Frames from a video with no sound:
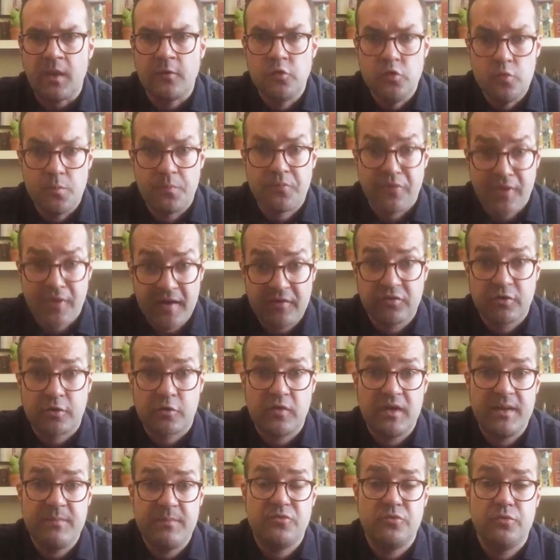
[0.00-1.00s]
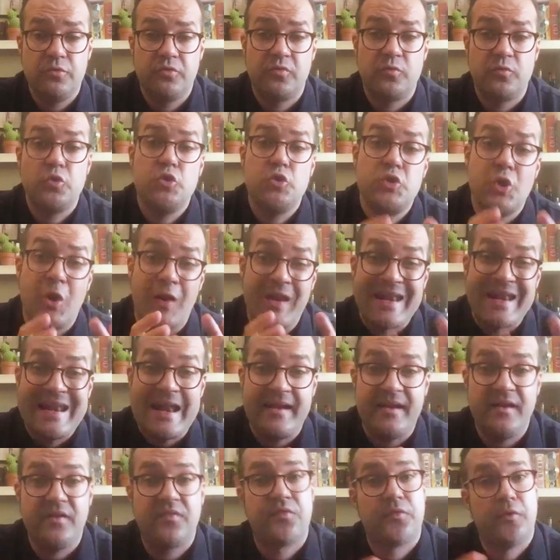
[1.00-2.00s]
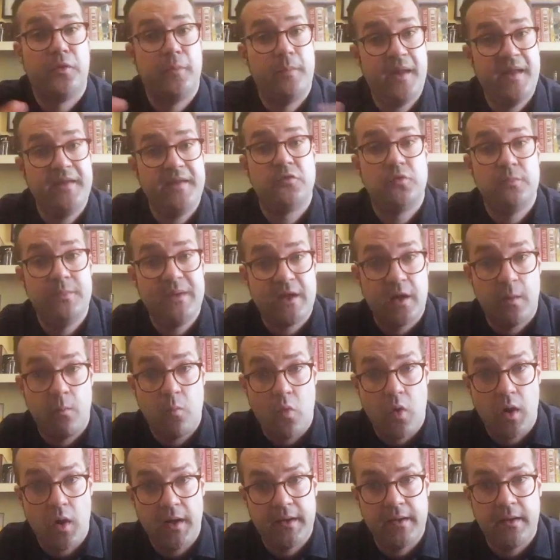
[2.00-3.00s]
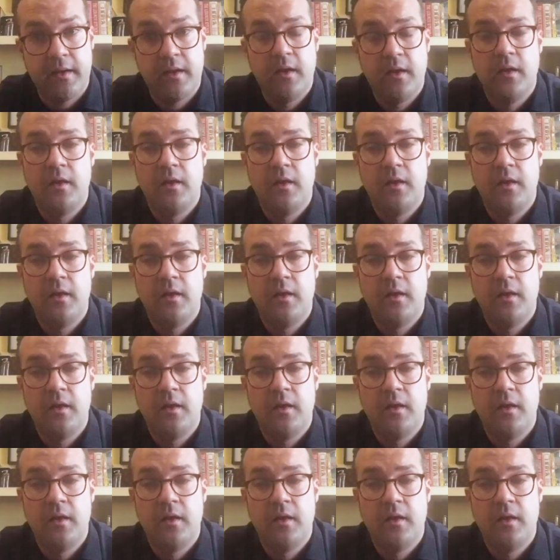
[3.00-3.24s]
you press the grape juice, you don't let it ferment to become wine.